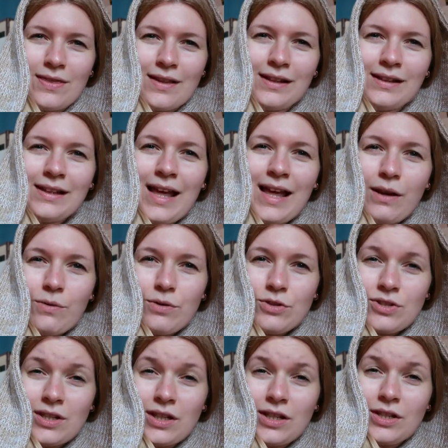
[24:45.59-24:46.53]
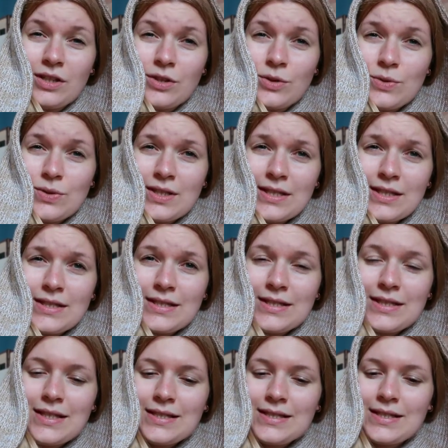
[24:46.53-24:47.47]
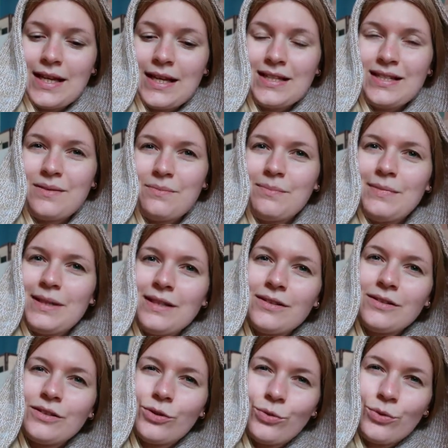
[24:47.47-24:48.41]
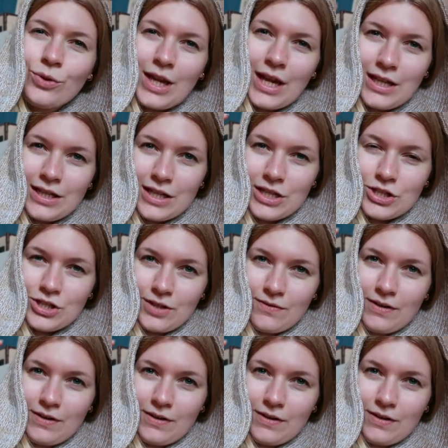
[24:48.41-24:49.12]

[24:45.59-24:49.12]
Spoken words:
The language that it uses is kind of middle grade-ish,